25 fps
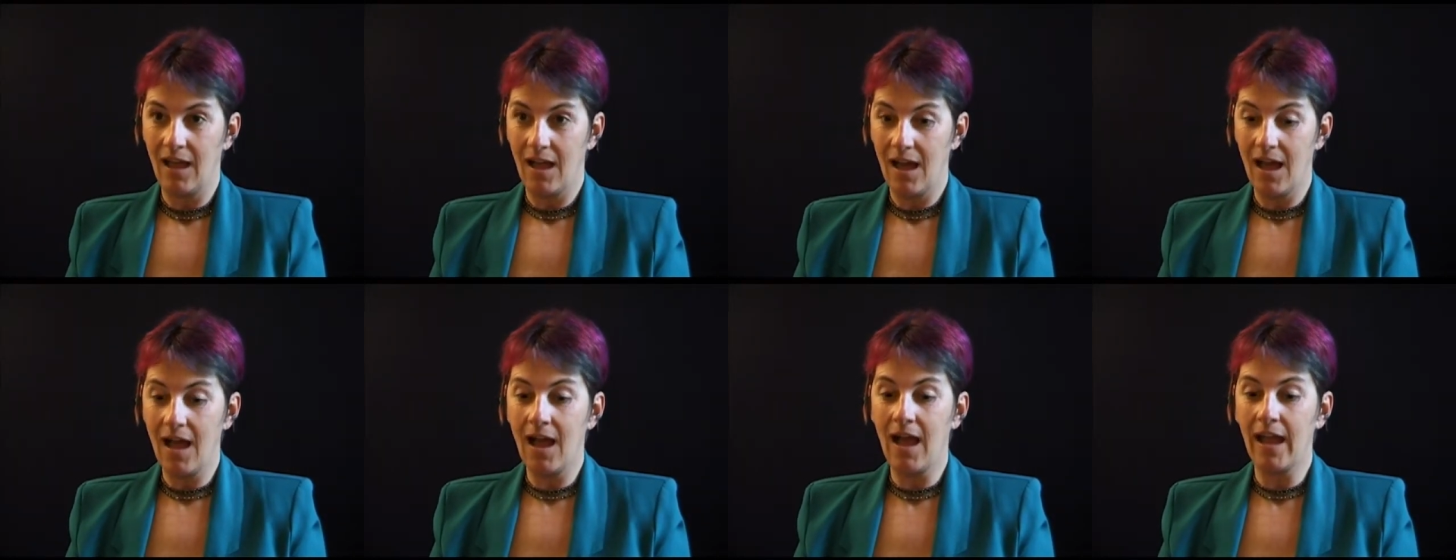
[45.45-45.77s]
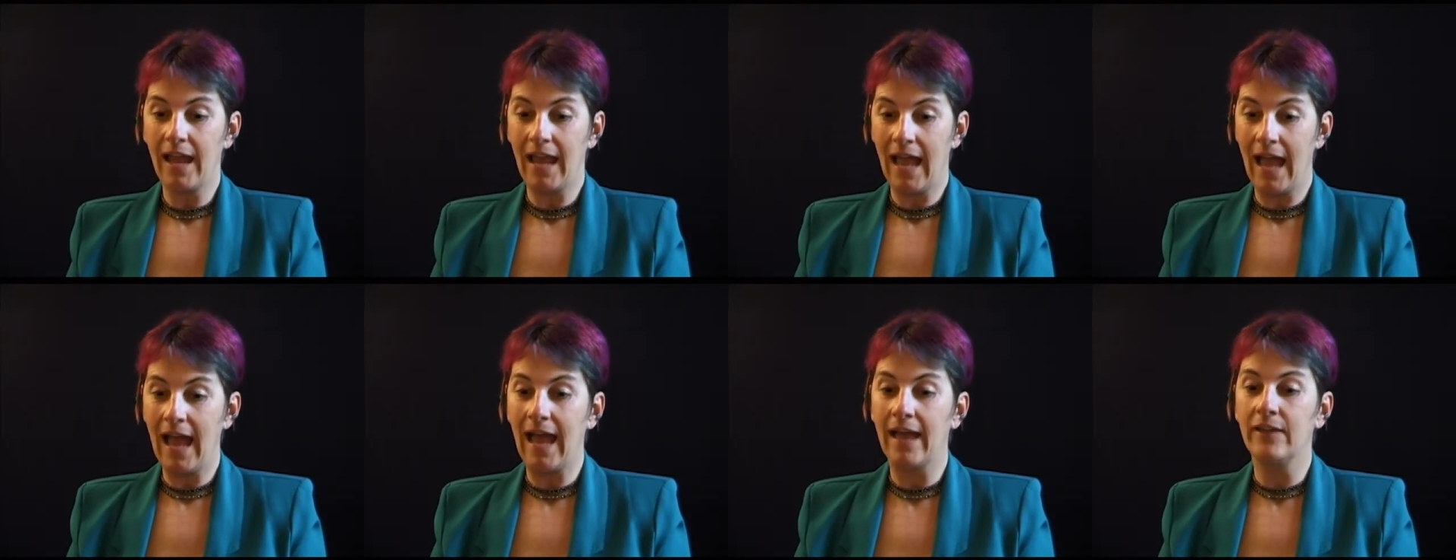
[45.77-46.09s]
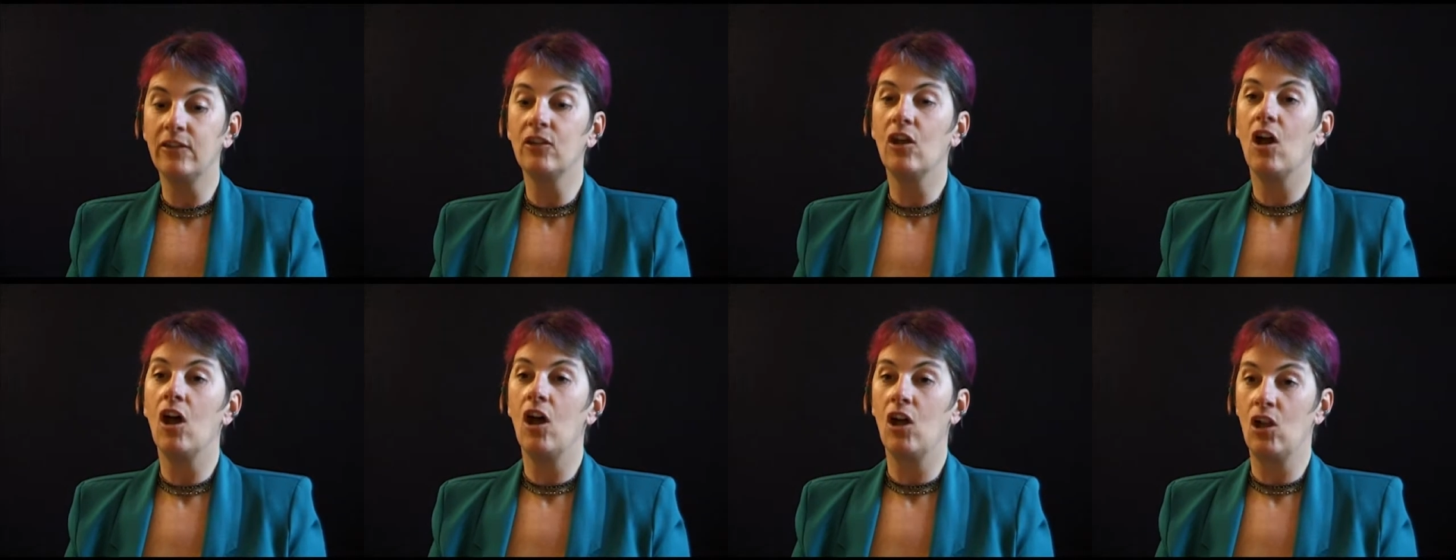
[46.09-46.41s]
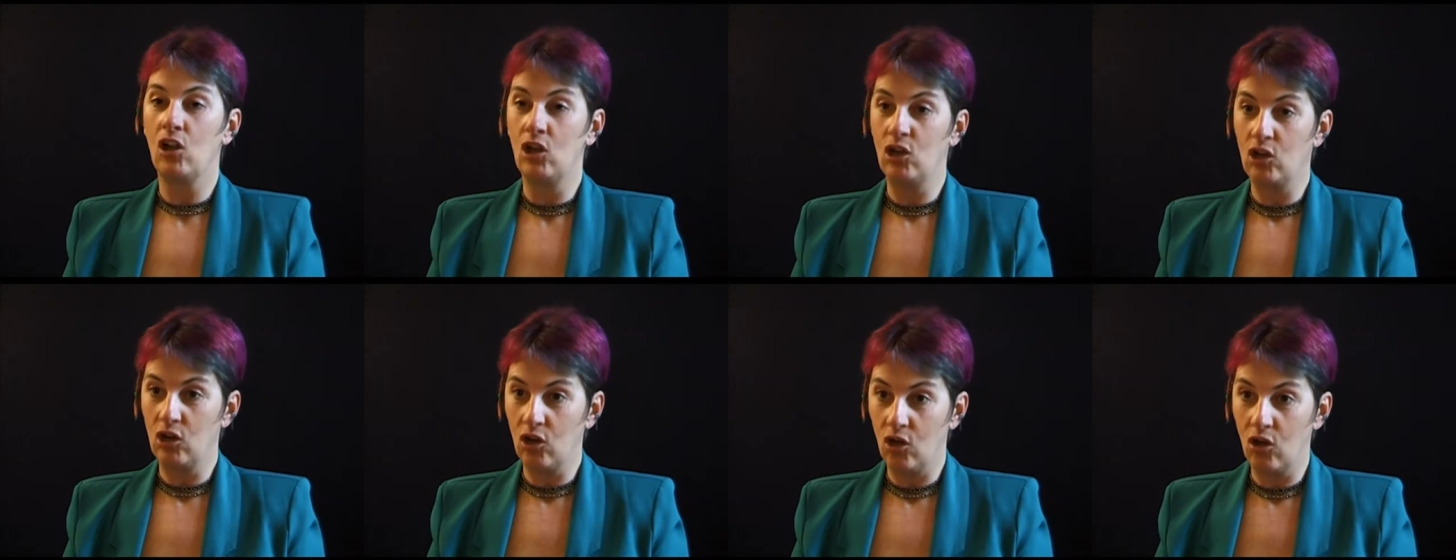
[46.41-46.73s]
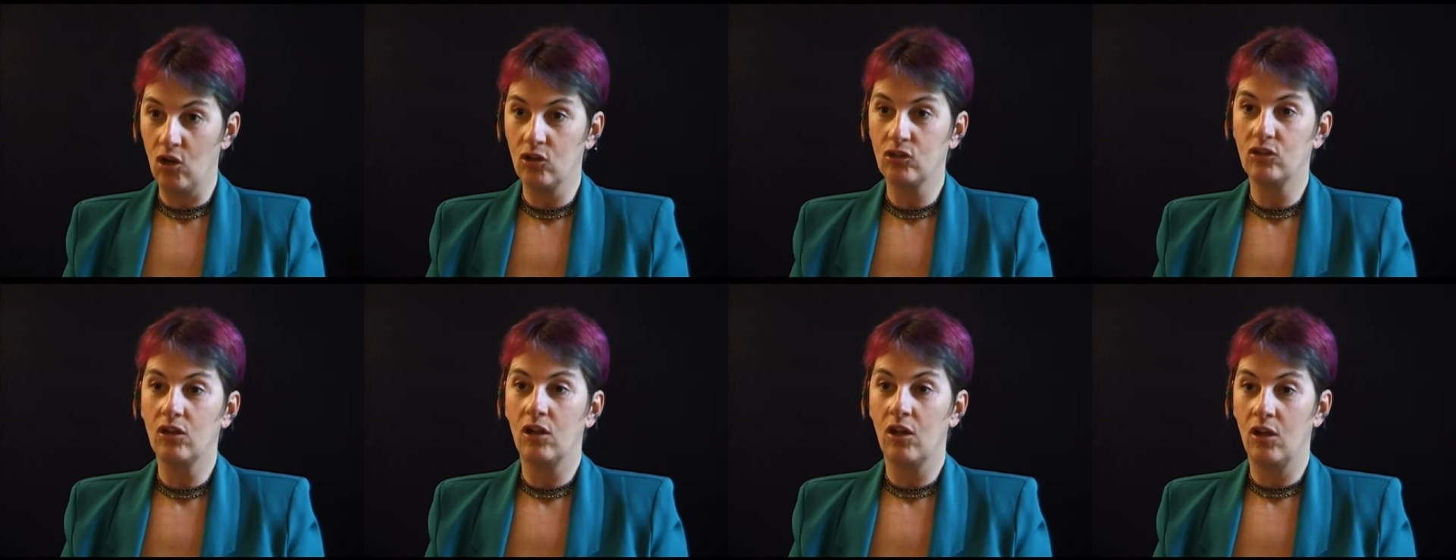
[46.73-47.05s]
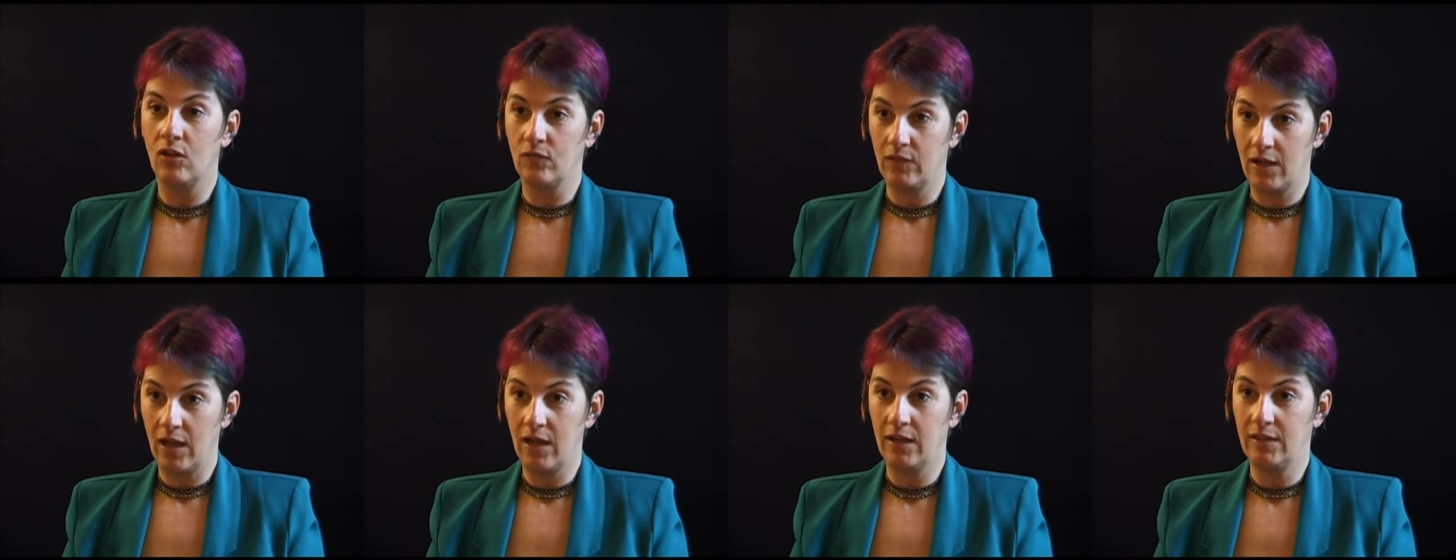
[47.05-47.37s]
I had a lot
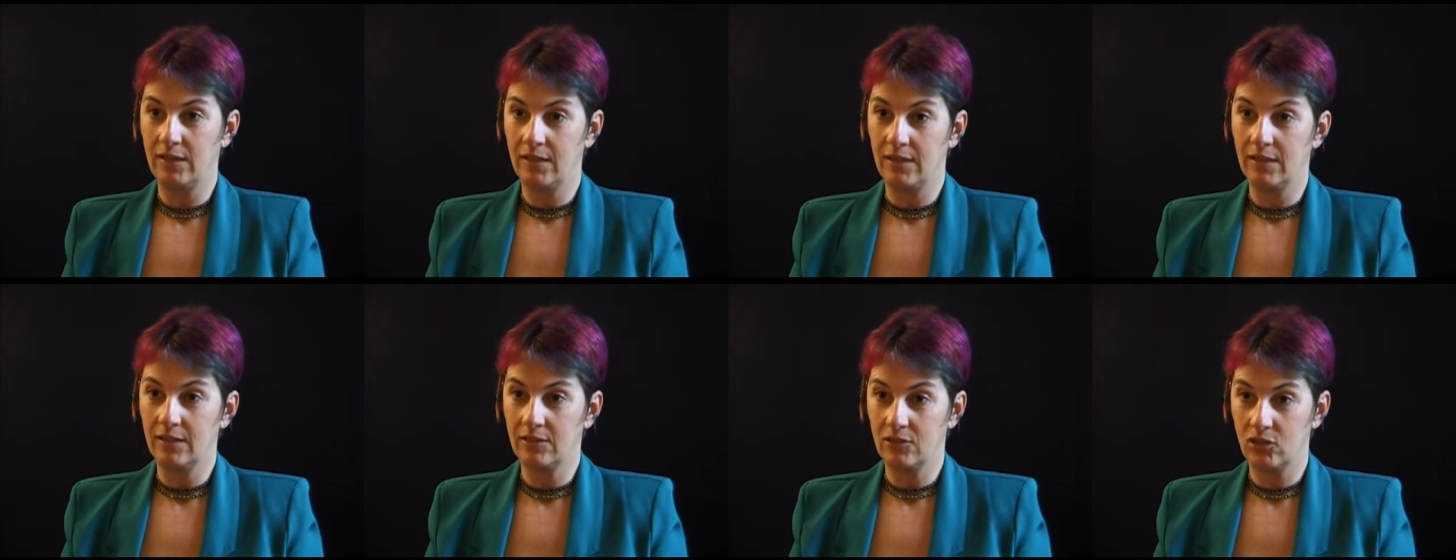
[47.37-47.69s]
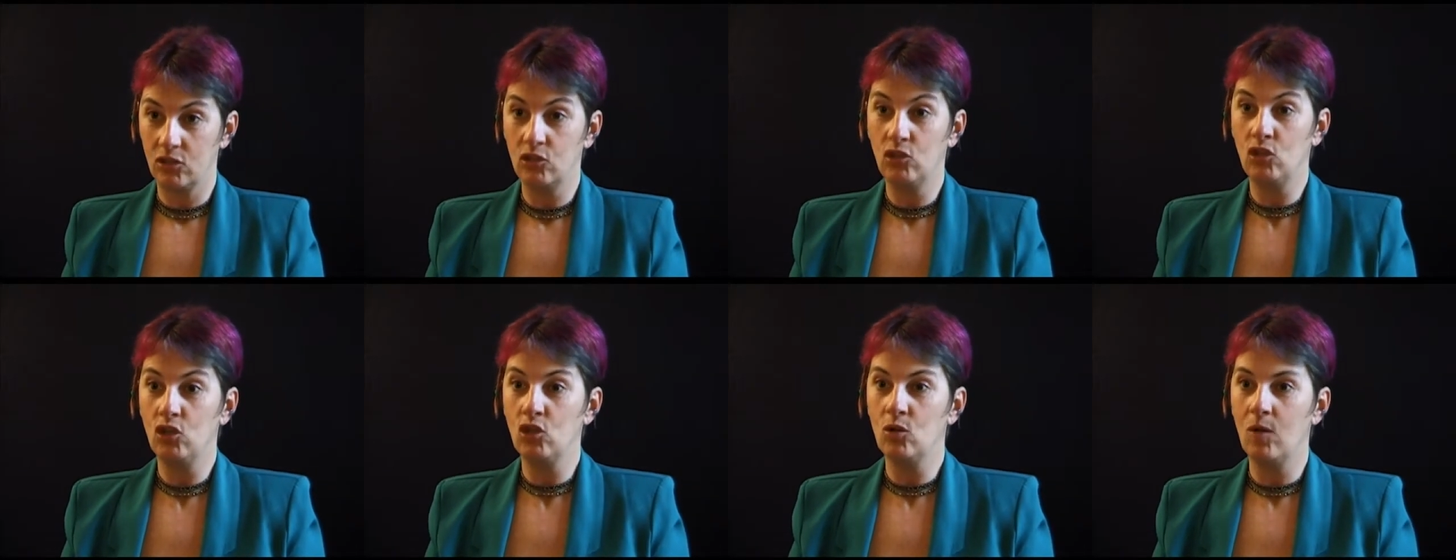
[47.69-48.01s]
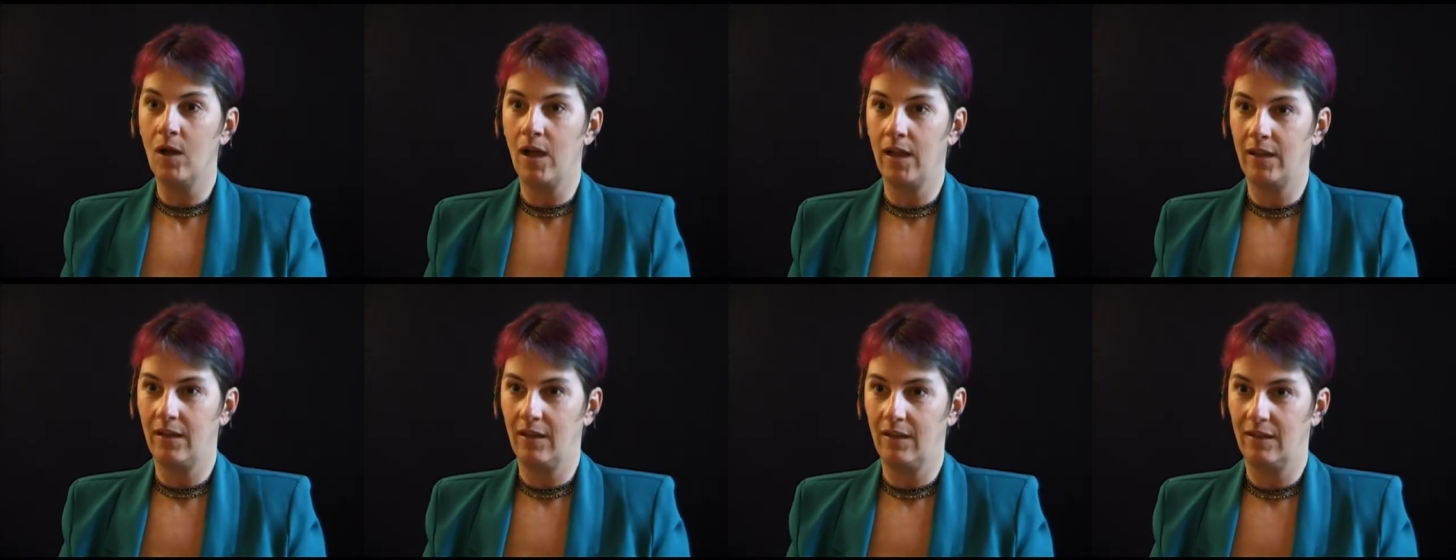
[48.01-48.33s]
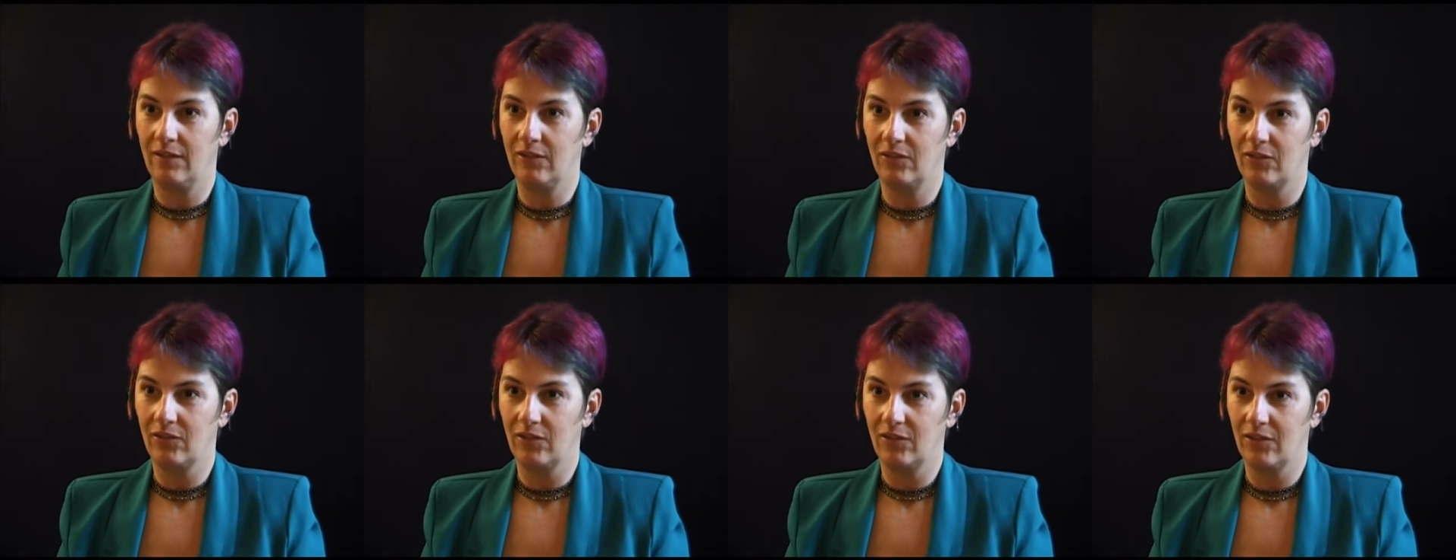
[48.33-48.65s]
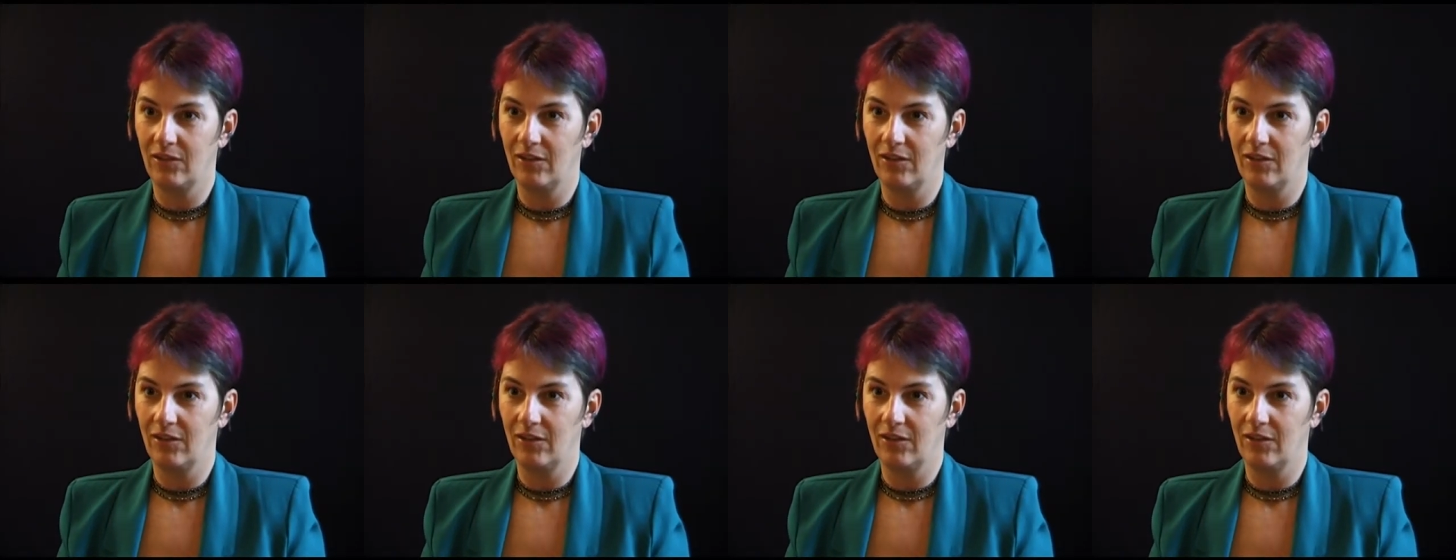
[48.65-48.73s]
of ideas, new ideas.